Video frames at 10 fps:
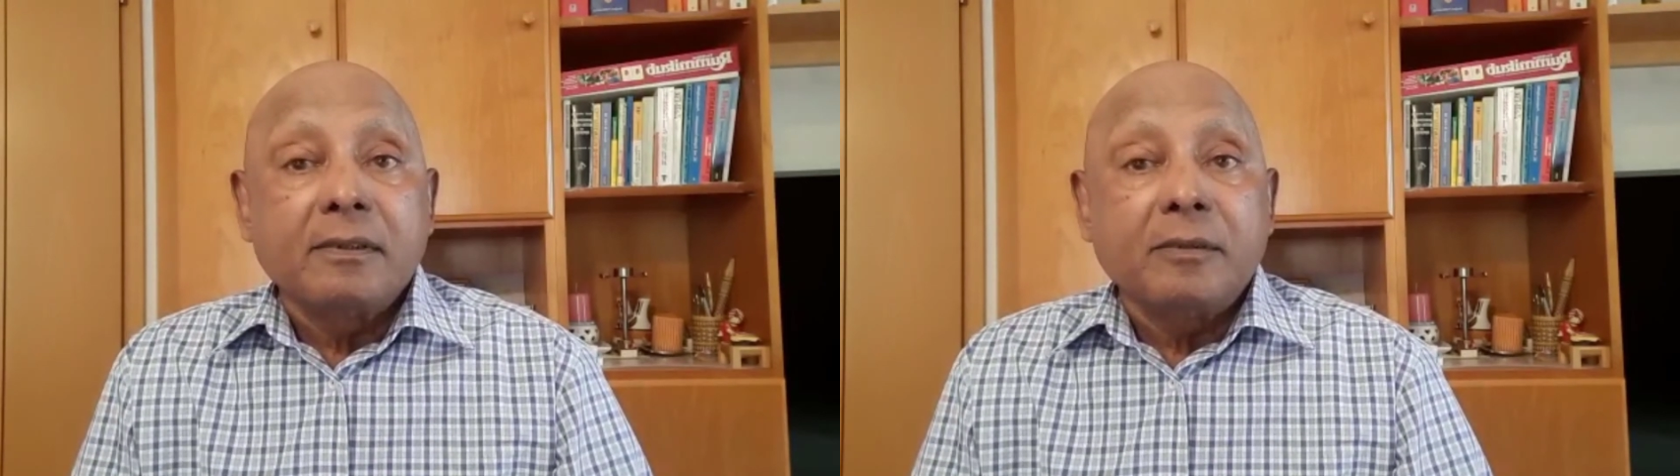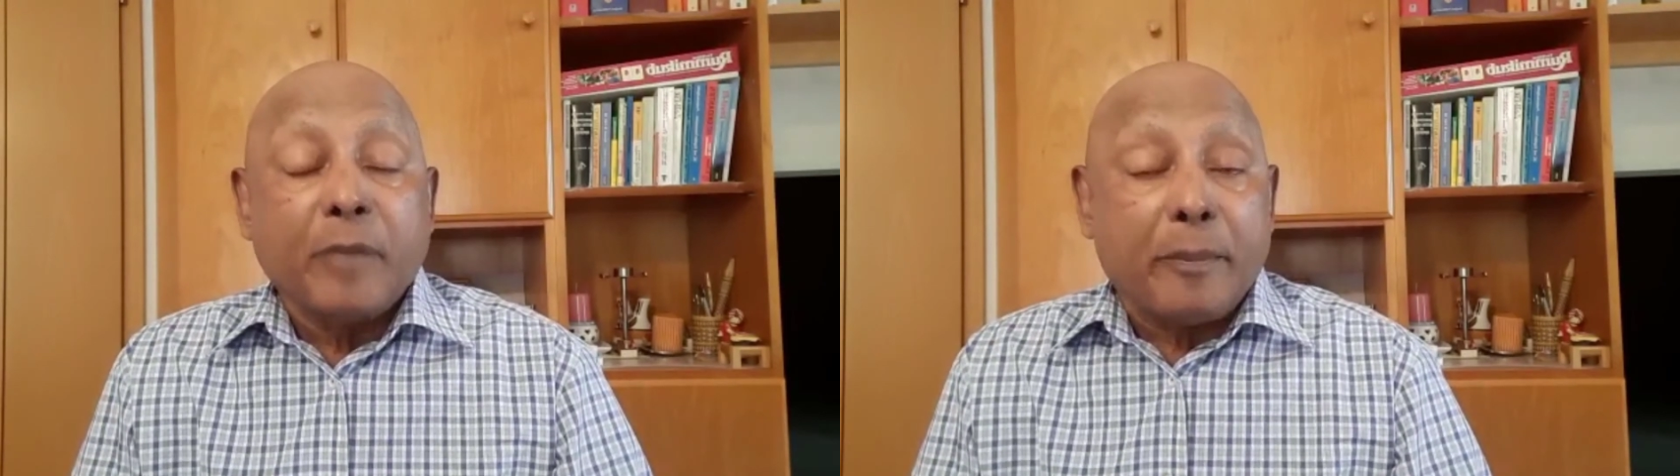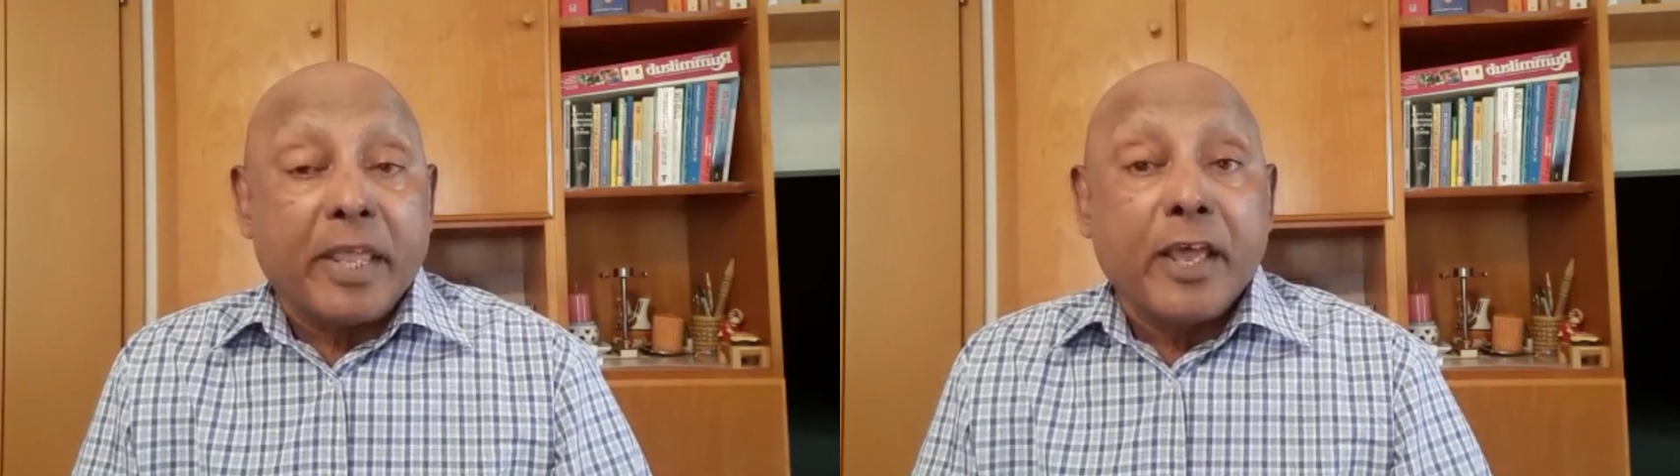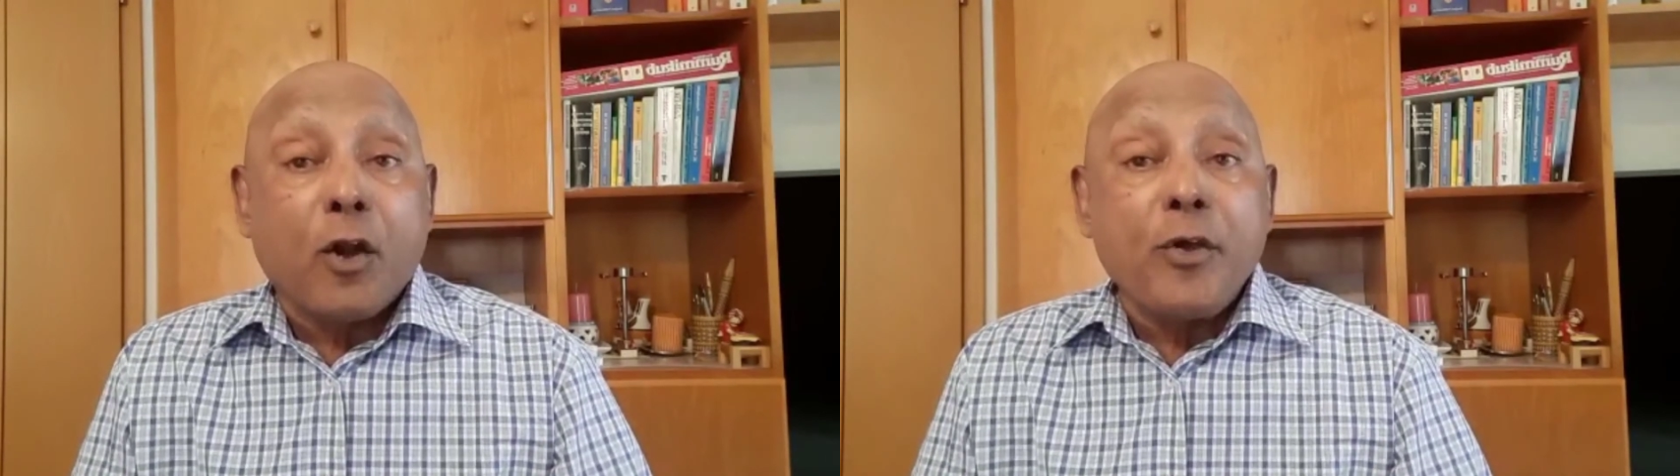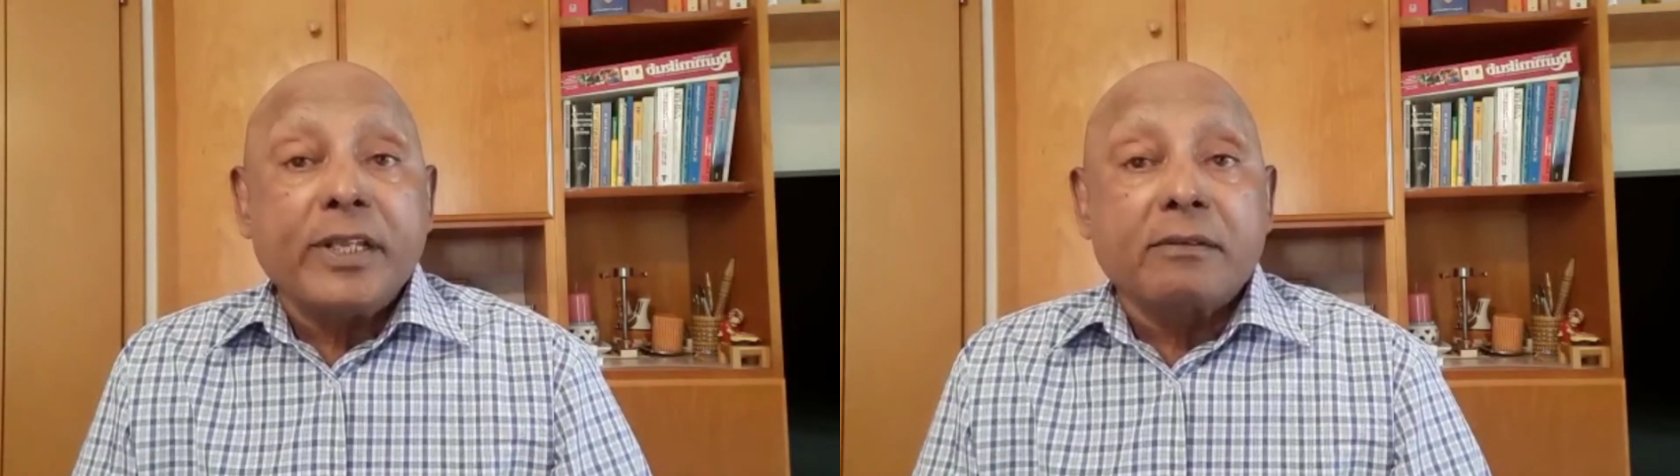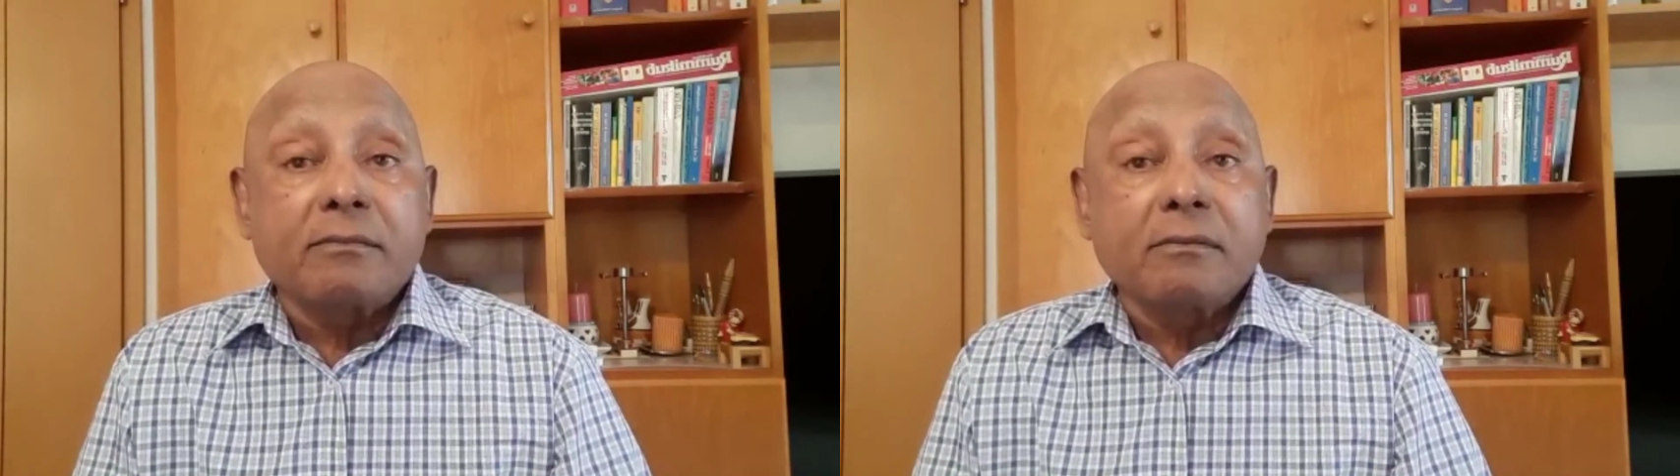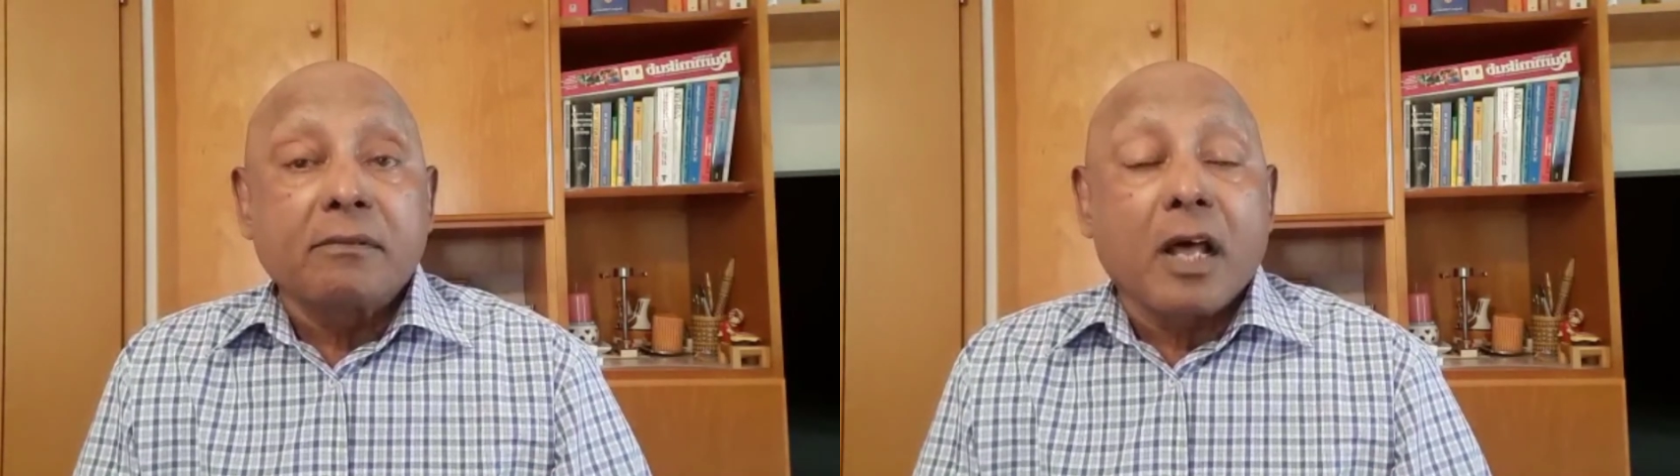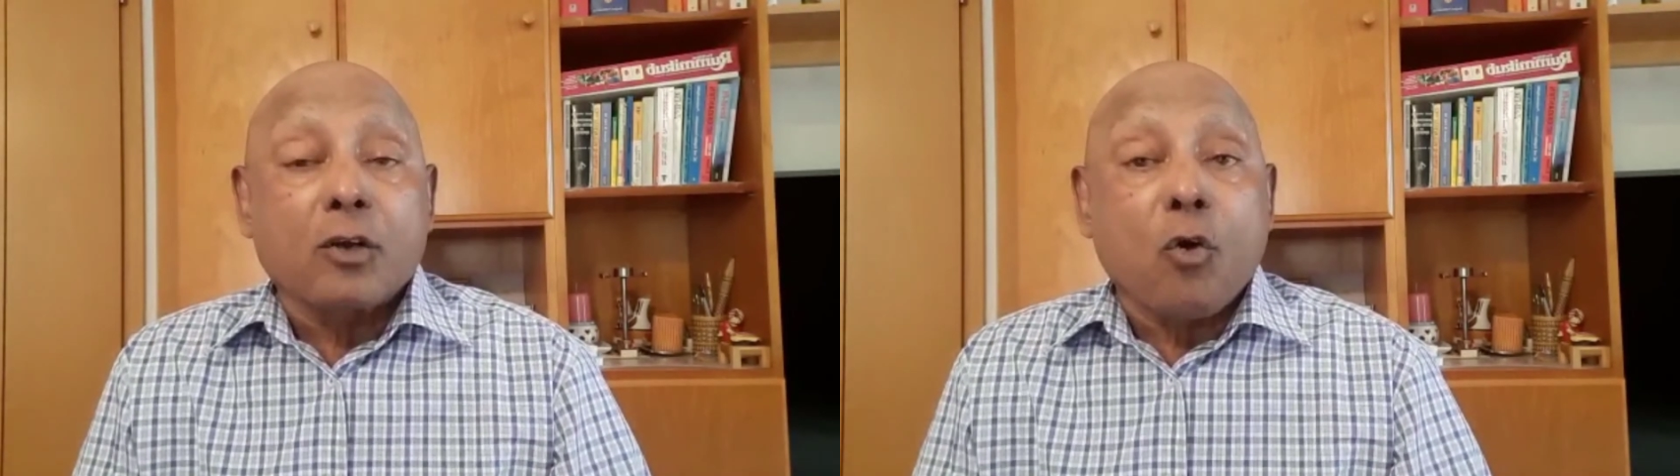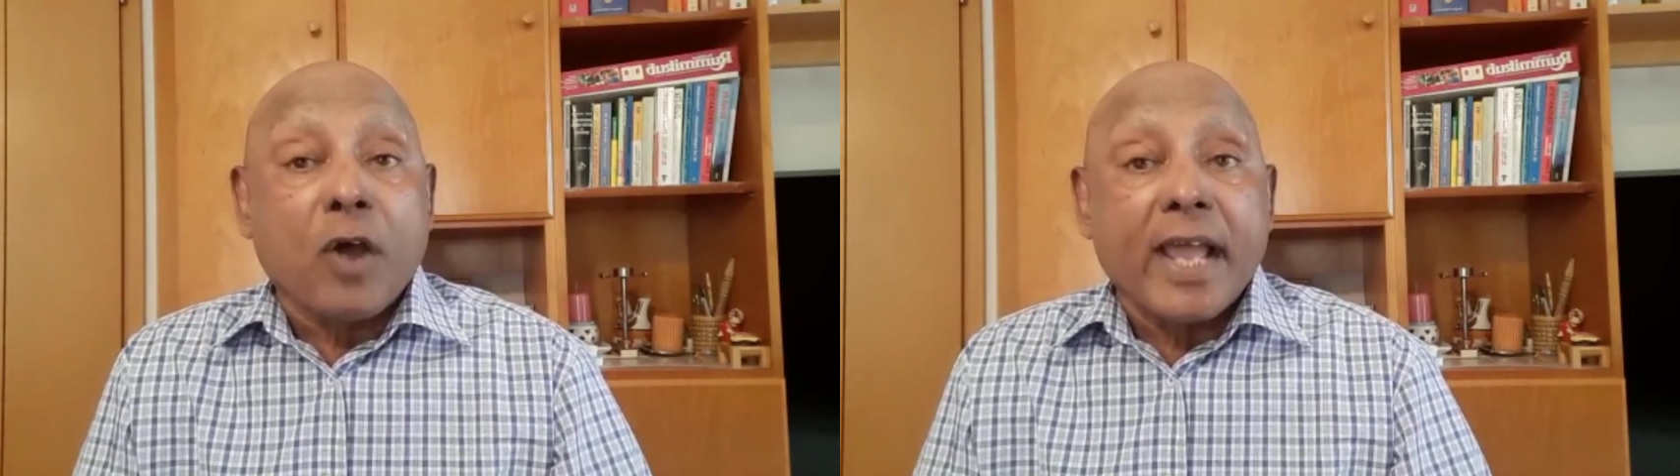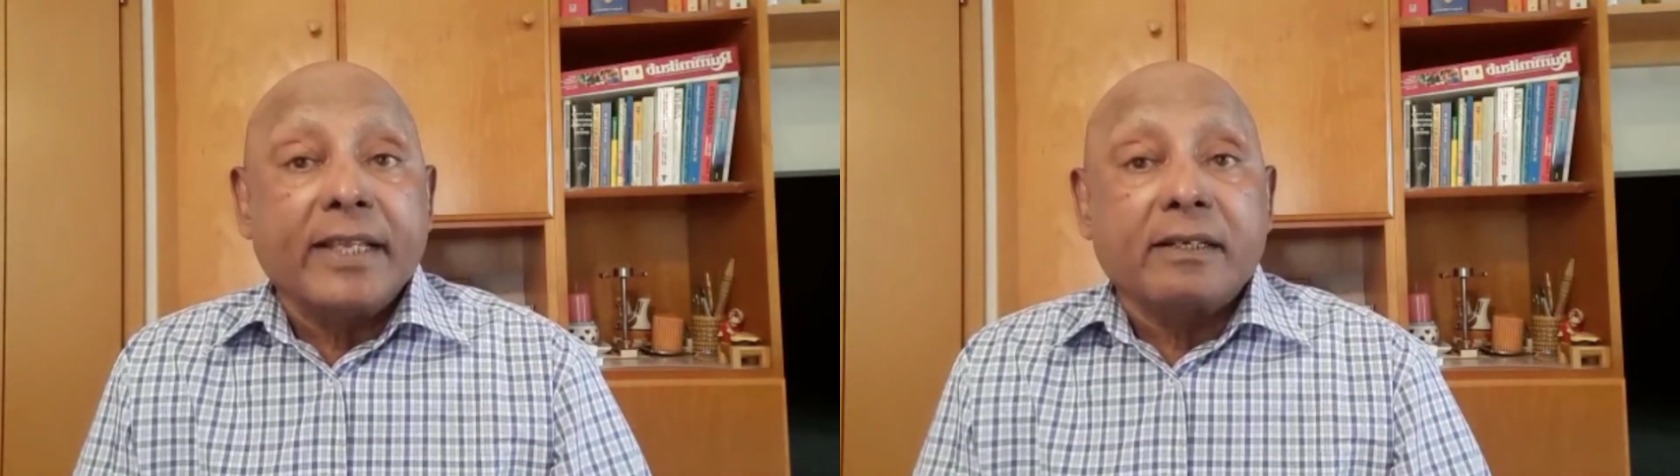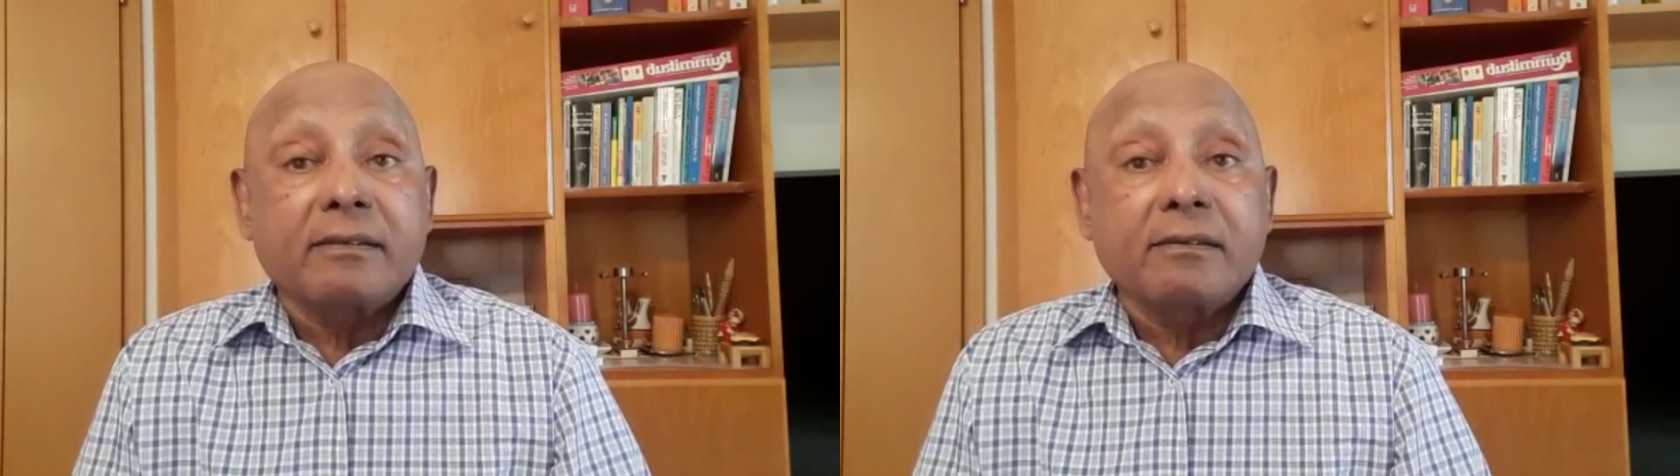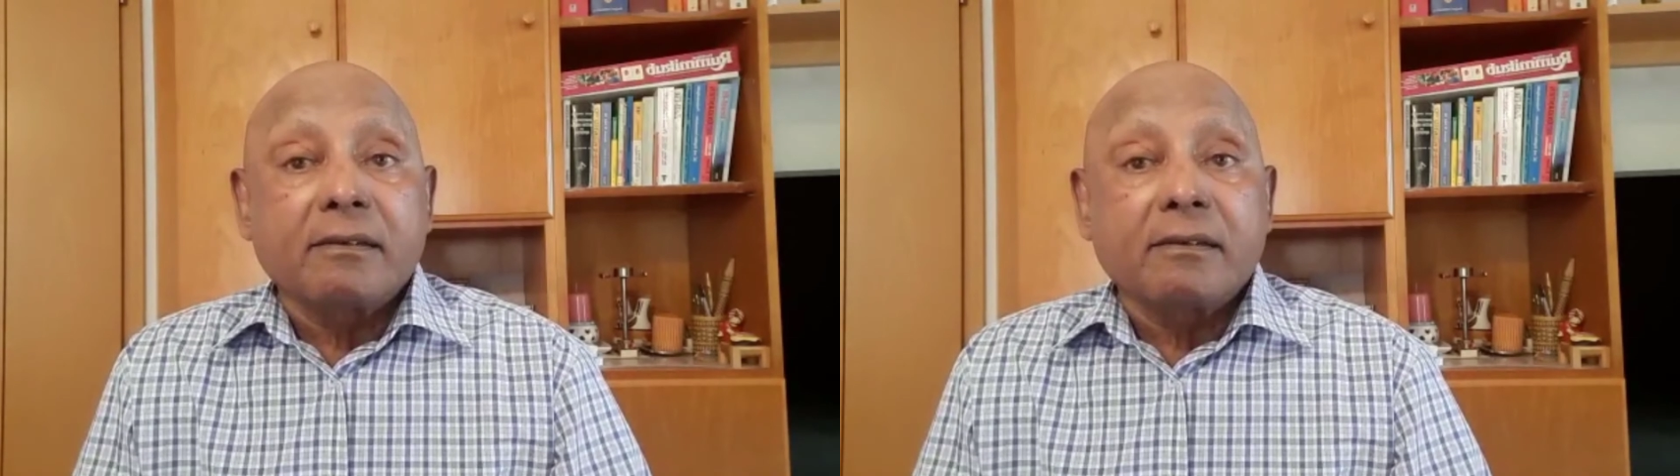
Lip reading: maybe heroin or cocaine